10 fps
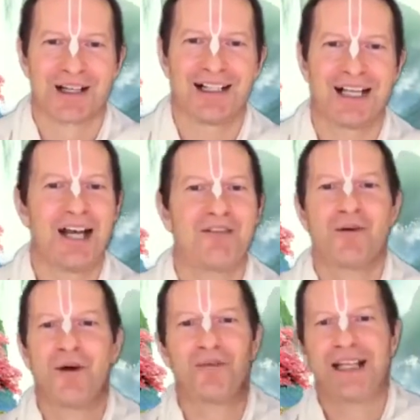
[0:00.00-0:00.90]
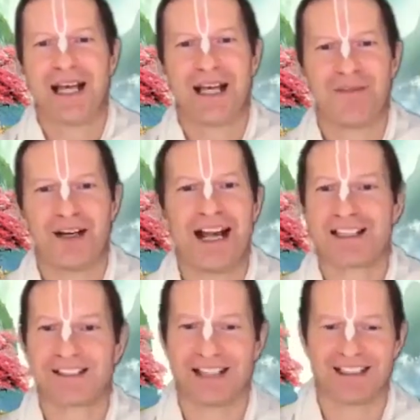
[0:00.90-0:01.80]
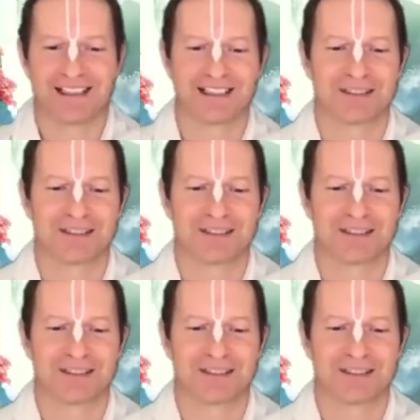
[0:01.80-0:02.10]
And everyone became very ecstatic.